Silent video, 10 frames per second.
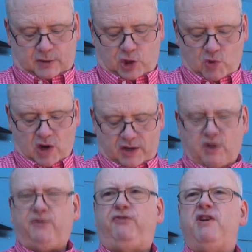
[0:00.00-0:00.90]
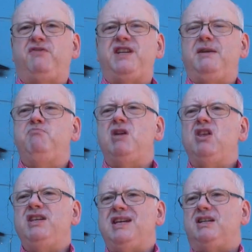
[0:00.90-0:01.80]
250
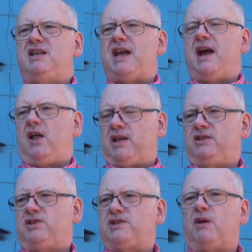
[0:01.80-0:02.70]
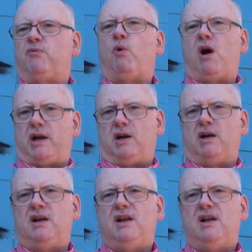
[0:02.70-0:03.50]
million gallons of water